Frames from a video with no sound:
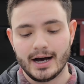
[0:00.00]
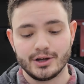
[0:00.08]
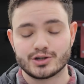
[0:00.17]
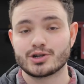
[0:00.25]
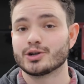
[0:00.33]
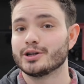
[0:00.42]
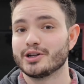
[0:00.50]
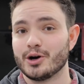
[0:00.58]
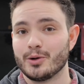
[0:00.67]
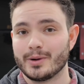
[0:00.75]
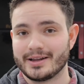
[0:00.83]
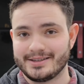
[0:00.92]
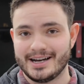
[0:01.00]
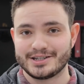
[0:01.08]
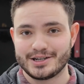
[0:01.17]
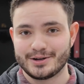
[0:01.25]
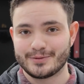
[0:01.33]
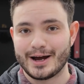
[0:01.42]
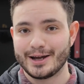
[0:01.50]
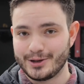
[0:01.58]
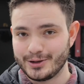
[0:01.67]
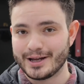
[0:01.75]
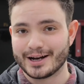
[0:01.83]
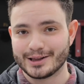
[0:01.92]
Uh, you certainly don't want to touch it, right?
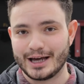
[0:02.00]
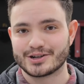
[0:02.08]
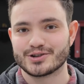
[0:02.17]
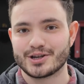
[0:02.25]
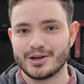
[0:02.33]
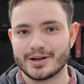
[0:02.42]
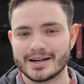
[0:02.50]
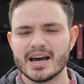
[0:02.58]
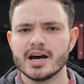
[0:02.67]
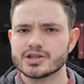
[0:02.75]
You'd get electrocuted.